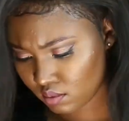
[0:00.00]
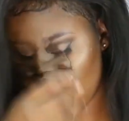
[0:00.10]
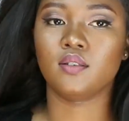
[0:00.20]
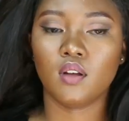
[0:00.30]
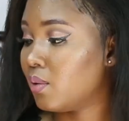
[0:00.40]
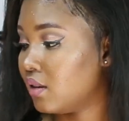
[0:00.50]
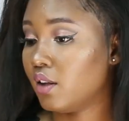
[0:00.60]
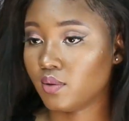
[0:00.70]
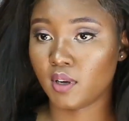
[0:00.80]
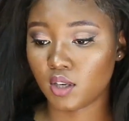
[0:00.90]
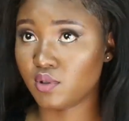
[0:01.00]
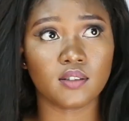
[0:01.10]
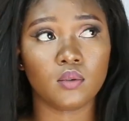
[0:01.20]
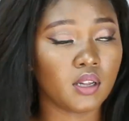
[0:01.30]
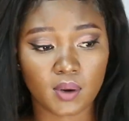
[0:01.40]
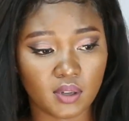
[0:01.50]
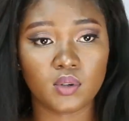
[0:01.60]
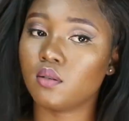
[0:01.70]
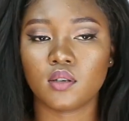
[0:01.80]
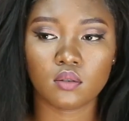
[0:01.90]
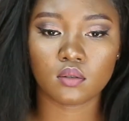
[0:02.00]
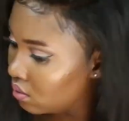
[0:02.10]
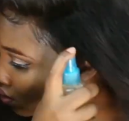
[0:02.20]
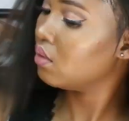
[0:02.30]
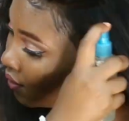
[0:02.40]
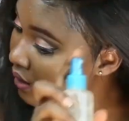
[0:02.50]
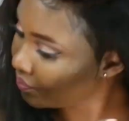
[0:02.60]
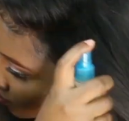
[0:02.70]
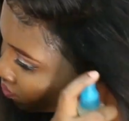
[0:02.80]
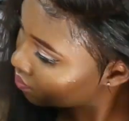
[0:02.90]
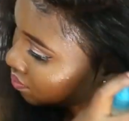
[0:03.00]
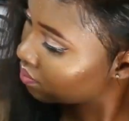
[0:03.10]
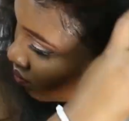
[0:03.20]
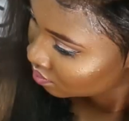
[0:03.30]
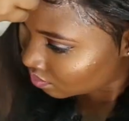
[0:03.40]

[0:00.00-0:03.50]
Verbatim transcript: sorry some more water on my